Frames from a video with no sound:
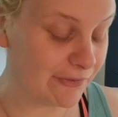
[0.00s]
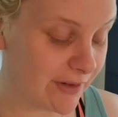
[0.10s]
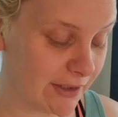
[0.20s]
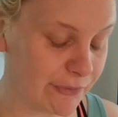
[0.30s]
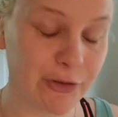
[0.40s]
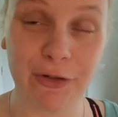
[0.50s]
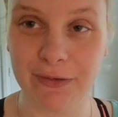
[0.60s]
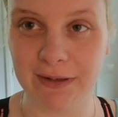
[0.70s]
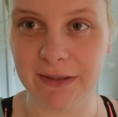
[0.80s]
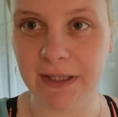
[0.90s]
fire for
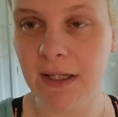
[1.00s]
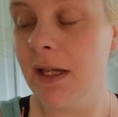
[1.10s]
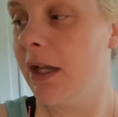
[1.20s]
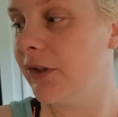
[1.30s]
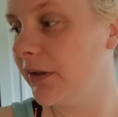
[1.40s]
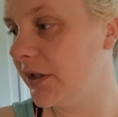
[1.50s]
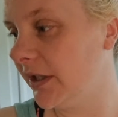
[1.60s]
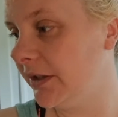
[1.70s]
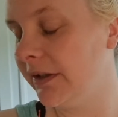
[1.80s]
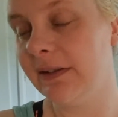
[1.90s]
2 hours. So I
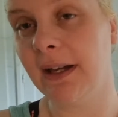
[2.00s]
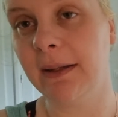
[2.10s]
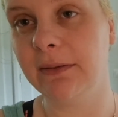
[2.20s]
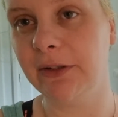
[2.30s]
changed the time